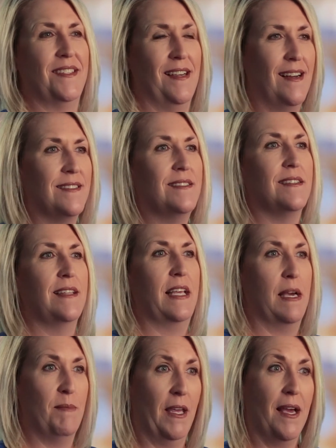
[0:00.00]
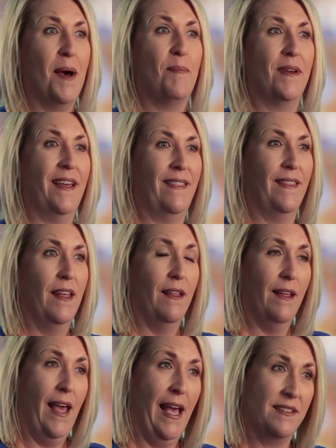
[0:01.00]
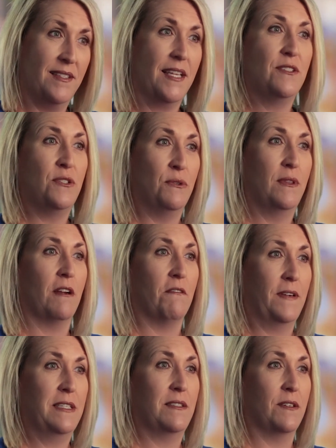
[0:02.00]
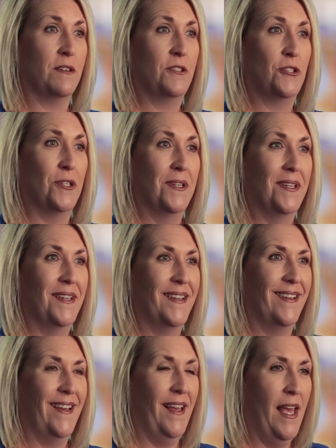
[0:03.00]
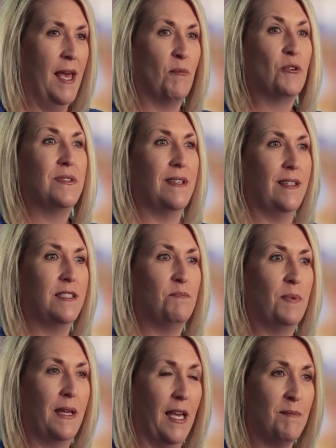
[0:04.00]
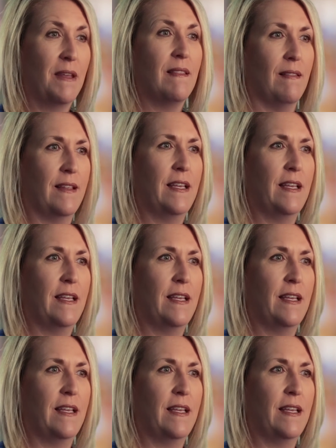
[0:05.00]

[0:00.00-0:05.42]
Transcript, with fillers: is constantly coming up. And as they do their research, Emerson is becoming the